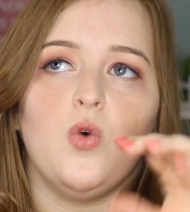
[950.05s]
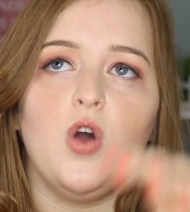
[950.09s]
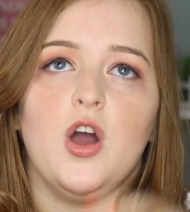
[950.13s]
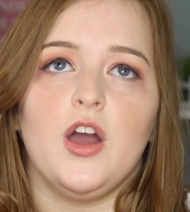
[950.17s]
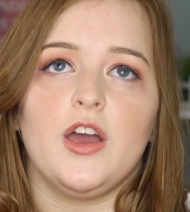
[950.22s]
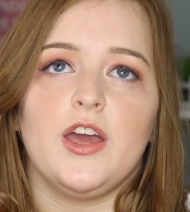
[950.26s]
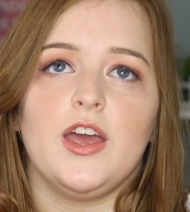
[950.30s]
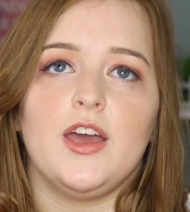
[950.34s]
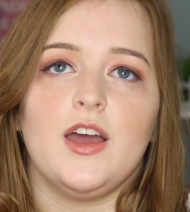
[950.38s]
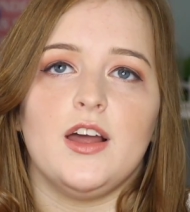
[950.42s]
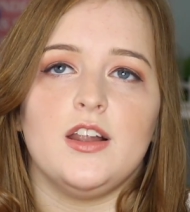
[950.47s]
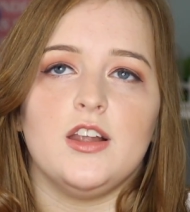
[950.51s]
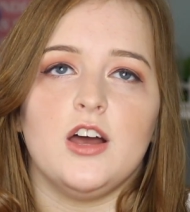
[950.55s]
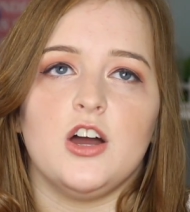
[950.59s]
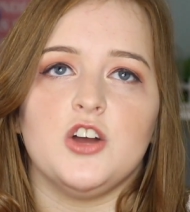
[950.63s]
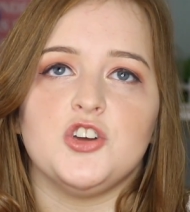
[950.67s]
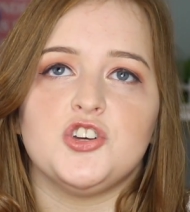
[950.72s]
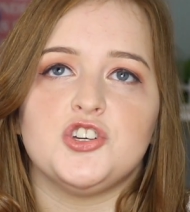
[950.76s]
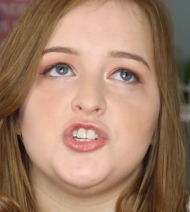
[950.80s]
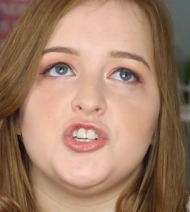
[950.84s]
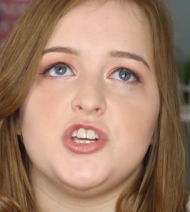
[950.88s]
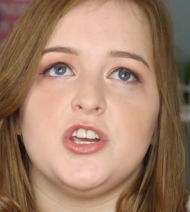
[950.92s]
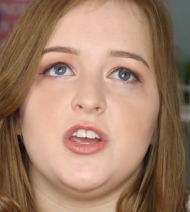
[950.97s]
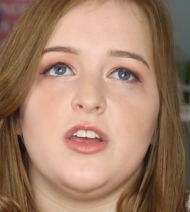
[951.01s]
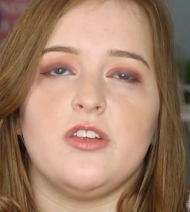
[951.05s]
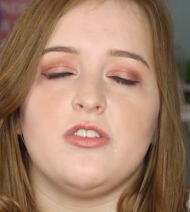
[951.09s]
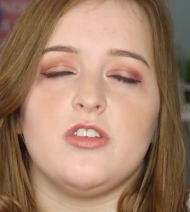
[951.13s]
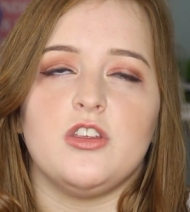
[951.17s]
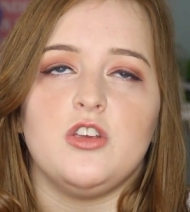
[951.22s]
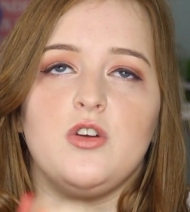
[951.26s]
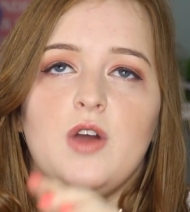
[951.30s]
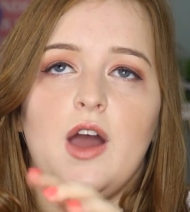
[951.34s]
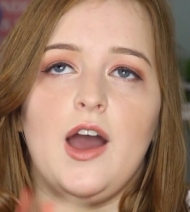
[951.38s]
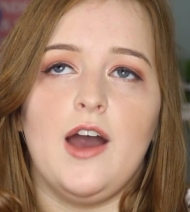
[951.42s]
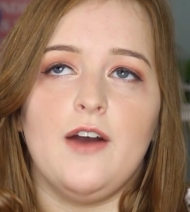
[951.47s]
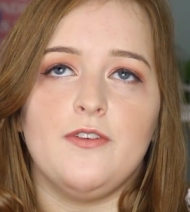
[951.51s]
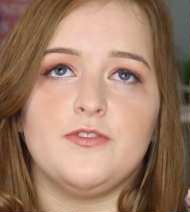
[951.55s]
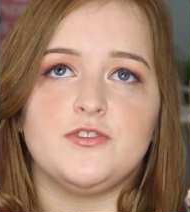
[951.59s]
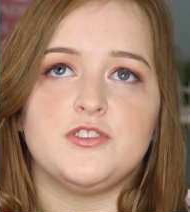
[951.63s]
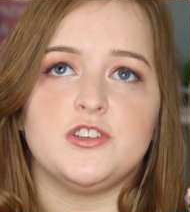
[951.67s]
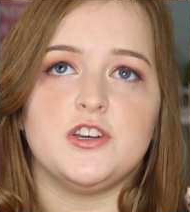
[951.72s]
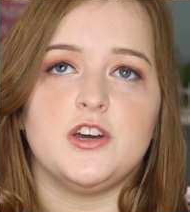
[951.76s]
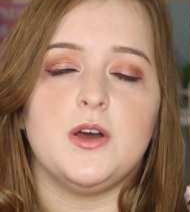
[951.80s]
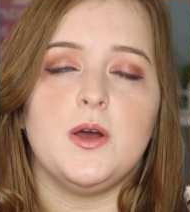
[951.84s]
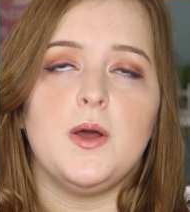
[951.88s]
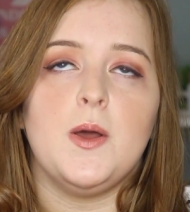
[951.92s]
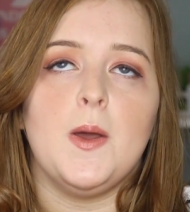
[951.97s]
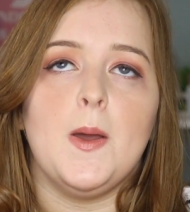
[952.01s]
Working at Lush is that you have
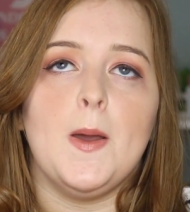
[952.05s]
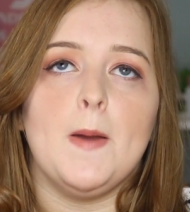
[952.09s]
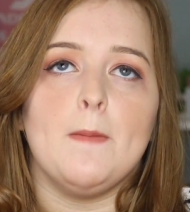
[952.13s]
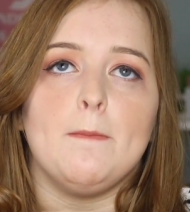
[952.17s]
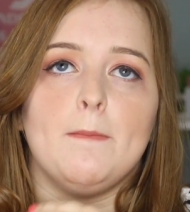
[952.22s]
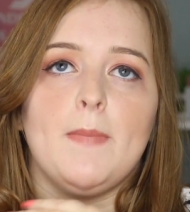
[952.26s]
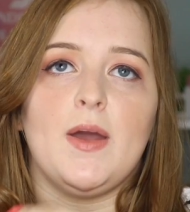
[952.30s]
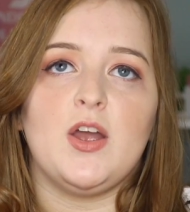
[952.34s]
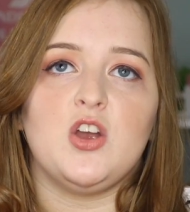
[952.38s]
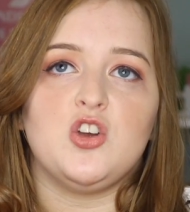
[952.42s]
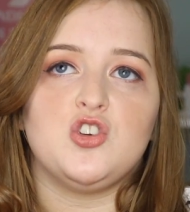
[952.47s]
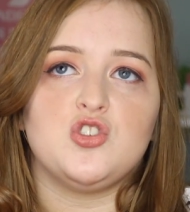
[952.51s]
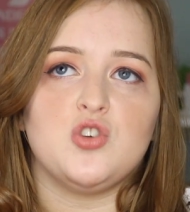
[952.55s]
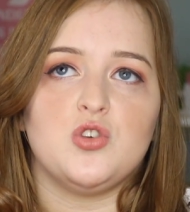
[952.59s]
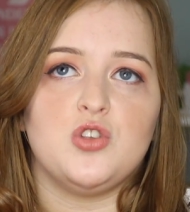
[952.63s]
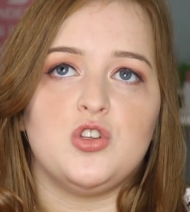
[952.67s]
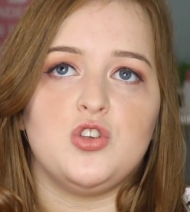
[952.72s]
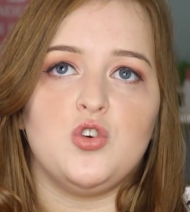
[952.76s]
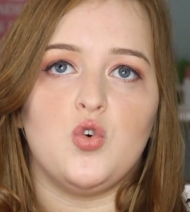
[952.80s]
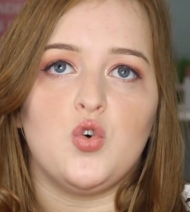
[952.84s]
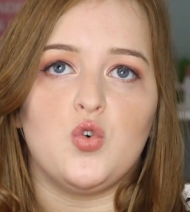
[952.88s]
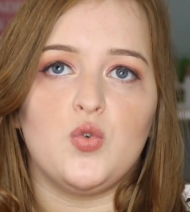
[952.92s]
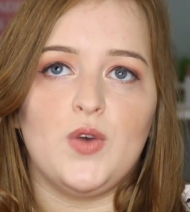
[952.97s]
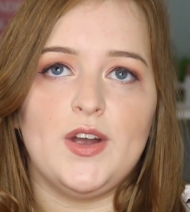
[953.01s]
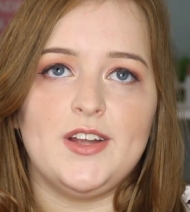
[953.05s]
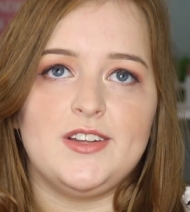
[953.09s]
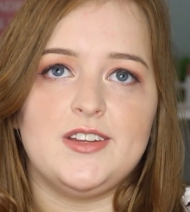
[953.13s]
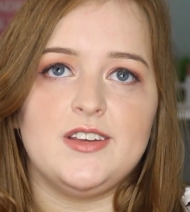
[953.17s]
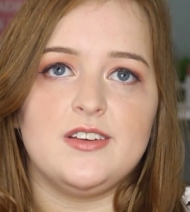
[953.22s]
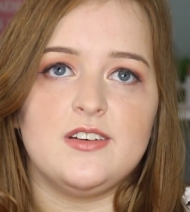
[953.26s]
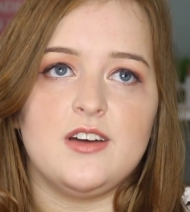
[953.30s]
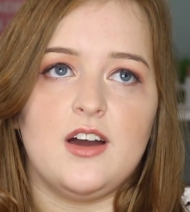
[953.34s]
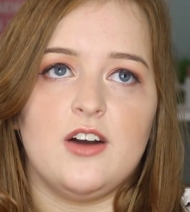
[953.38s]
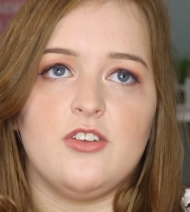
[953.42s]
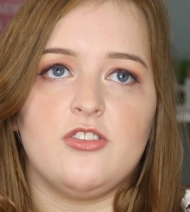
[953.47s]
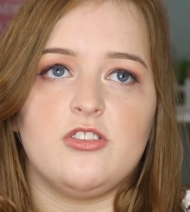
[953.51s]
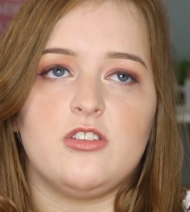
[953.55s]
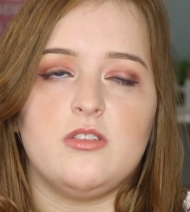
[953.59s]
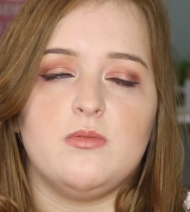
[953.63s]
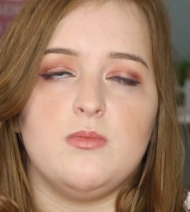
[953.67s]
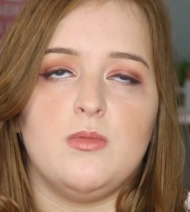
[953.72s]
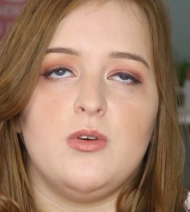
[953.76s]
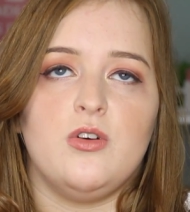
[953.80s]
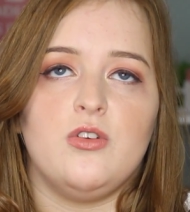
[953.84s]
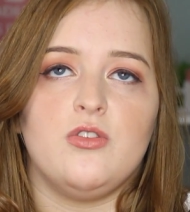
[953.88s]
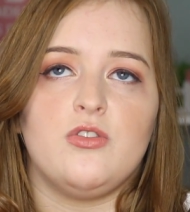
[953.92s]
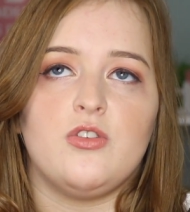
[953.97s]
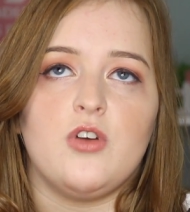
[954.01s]
to make sure that you're greeting
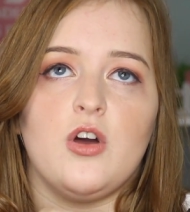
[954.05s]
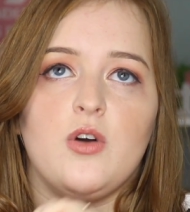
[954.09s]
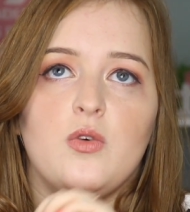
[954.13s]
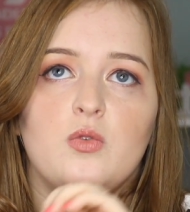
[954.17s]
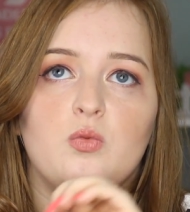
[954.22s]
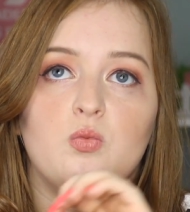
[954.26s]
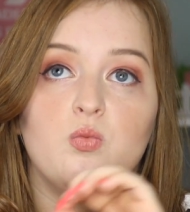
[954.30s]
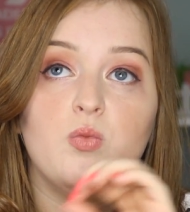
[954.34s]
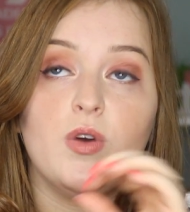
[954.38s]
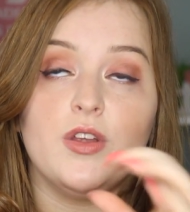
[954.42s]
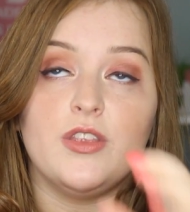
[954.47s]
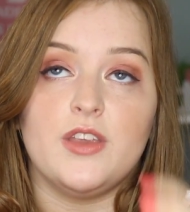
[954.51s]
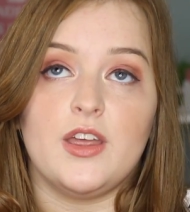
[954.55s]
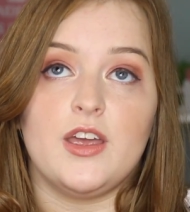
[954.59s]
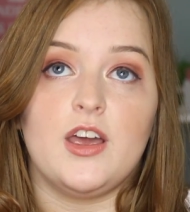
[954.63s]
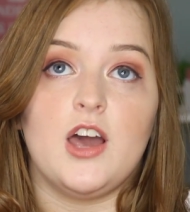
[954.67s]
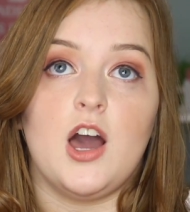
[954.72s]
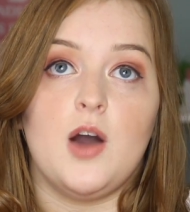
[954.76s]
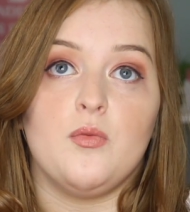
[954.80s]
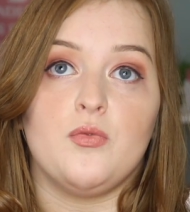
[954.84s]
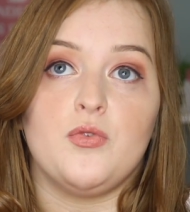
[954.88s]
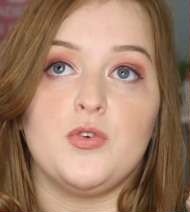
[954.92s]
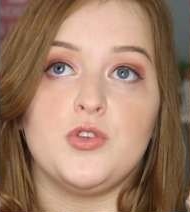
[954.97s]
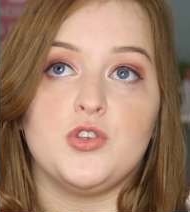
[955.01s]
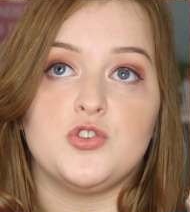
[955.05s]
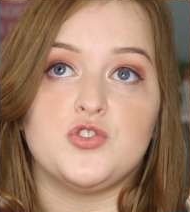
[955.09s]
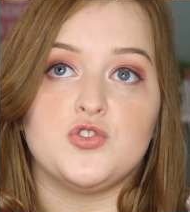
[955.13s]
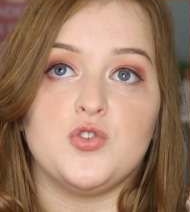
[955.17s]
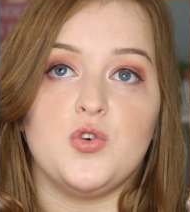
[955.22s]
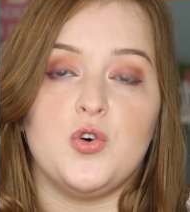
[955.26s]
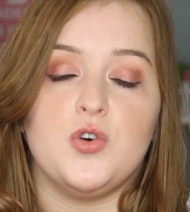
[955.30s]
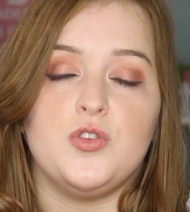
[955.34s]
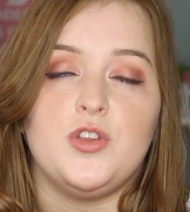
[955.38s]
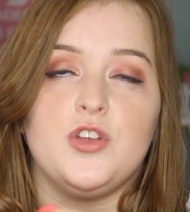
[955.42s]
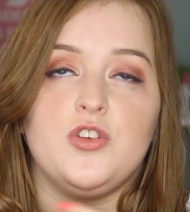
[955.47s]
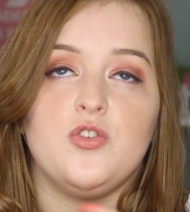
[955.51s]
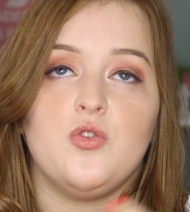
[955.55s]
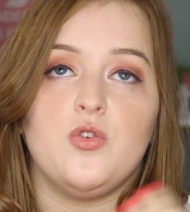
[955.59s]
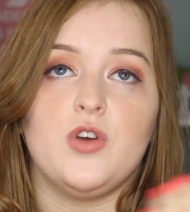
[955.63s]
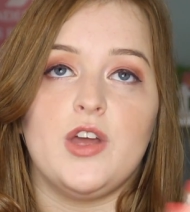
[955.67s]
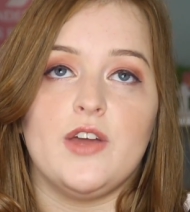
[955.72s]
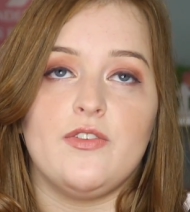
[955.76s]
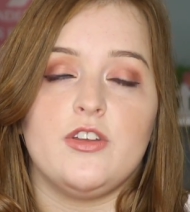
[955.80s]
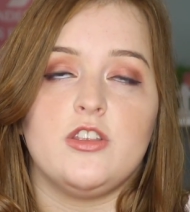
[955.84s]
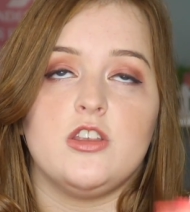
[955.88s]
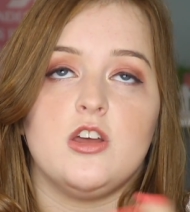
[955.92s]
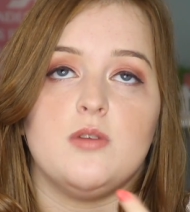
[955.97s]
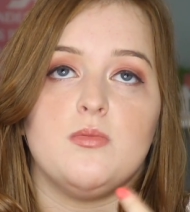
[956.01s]
customers when they come through the door and that you're
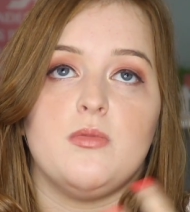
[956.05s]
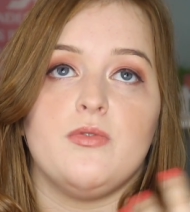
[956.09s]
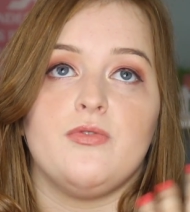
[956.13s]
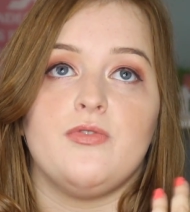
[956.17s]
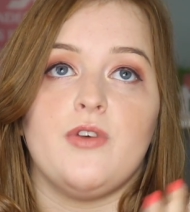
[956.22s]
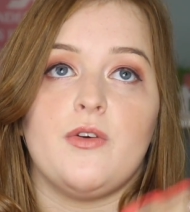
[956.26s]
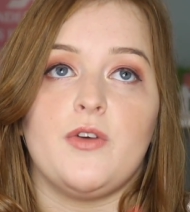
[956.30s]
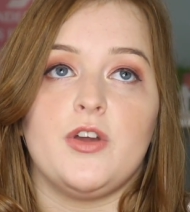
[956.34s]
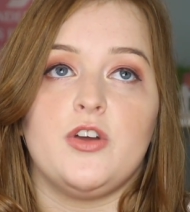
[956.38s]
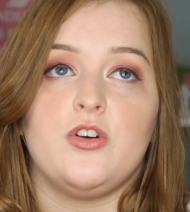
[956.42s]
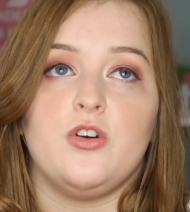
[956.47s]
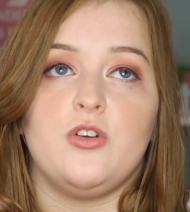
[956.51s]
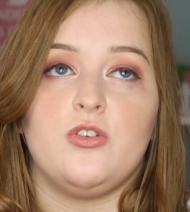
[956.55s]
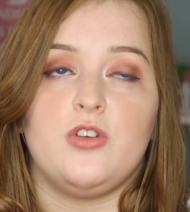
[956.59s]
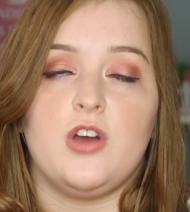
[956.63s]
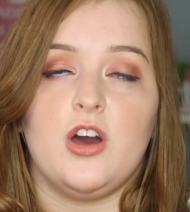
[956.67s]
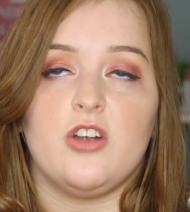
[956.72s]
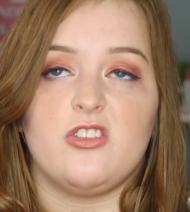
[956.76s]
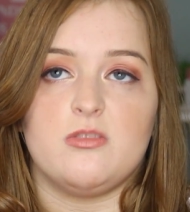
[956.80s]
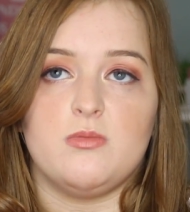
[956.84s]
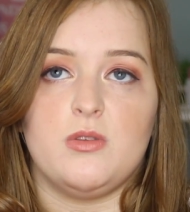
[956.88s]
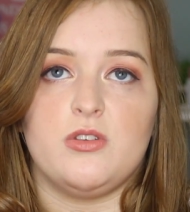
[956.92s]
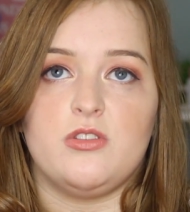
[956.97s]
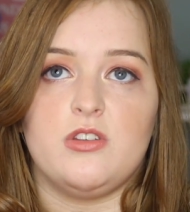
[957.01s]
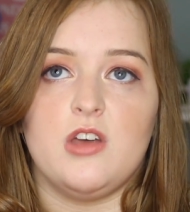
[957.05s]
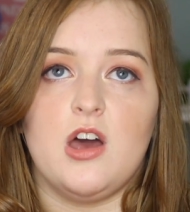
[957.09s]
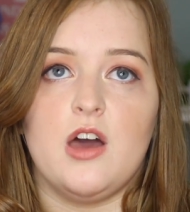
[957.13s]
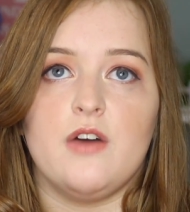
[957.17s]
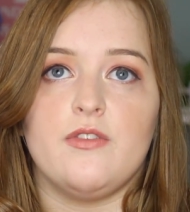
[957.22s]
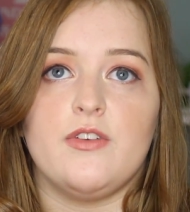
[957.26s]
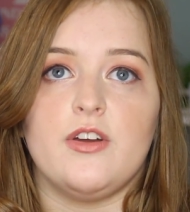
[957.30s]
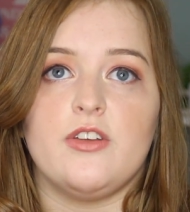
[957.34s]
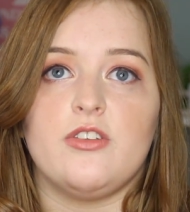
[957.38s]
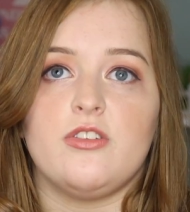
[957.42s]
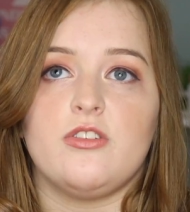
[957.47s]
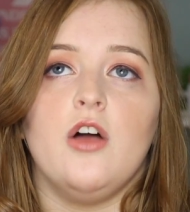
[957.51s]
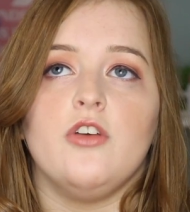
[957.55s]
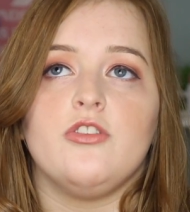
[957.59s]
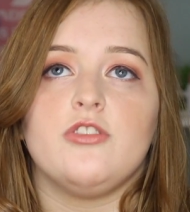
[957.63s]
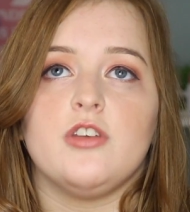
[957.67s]
giving them a very good customer service.